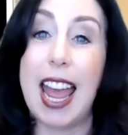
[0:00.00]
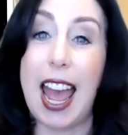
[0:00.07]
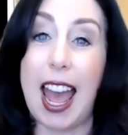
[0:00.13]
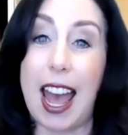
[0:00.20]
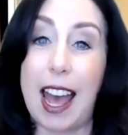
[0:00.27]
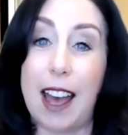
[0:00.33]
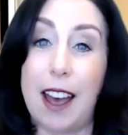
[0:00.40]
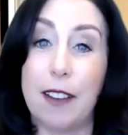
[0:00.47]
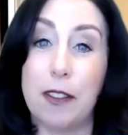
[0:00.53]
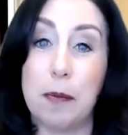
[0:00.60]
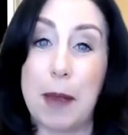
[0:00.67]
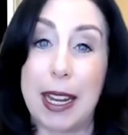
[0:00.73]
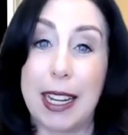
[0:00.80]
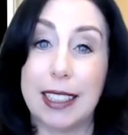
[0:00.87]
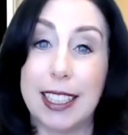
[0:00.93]
have
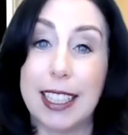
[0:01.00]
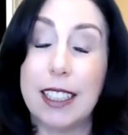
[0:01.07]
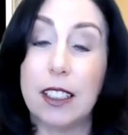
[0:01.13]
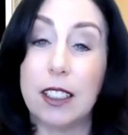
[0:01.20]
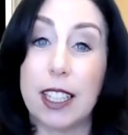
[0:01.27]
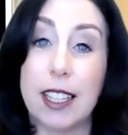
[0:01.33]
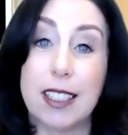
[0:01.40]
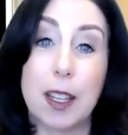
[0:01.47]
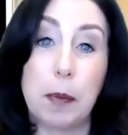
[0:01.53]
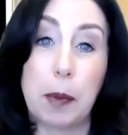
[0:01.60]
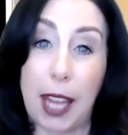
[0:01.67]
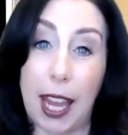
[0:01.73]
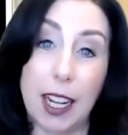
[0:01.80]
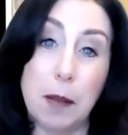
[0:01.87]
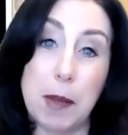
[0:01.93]
made it legal is the
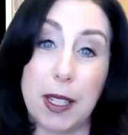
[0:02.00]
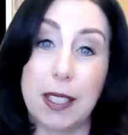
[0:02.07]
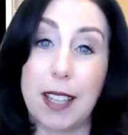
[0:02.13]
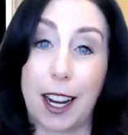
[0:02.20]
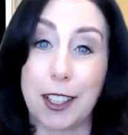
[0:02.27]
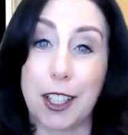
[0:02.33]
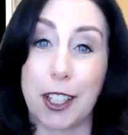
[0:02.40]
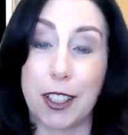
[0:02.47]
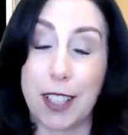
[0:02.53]
cannabis sector.